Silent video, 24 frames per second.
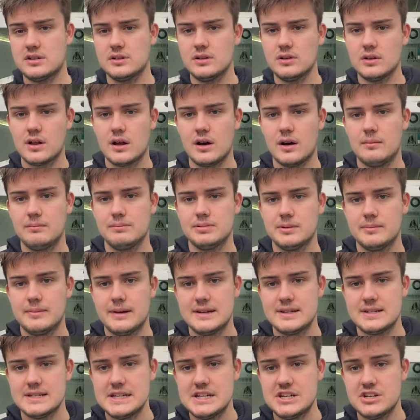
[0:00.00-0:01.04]
all
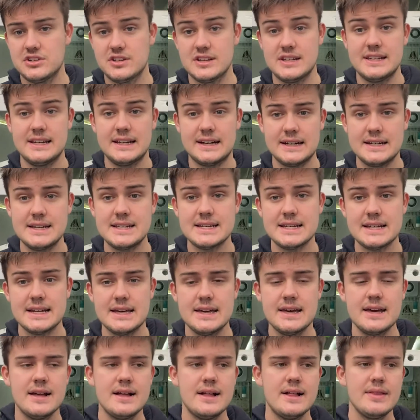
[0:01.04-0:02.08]
complement each other nicely,
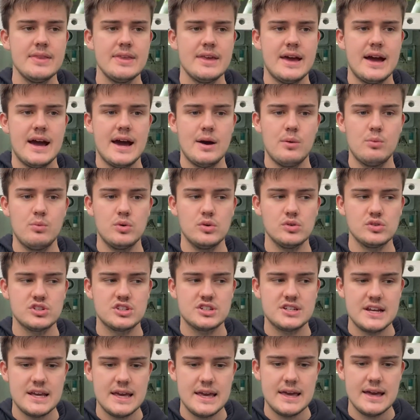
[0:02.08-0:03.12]
and we'll
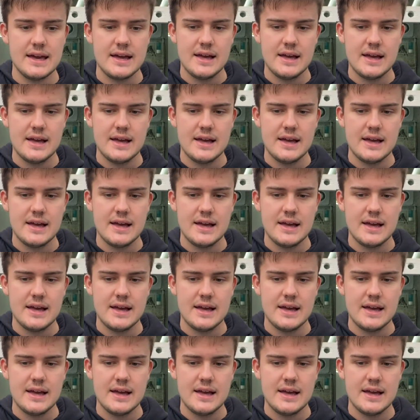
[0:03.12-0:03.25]
see